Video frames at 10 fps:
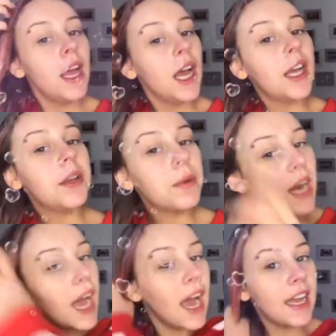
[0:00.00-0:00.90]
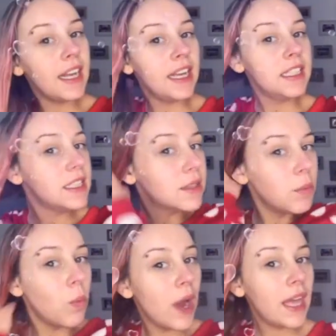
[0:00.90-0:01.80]
and you wanna add in some
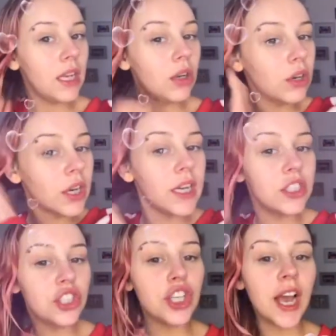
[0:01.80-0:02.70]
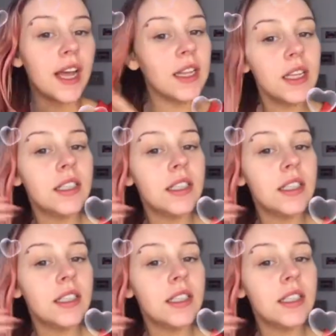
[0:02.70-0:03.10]
Wet Look gel.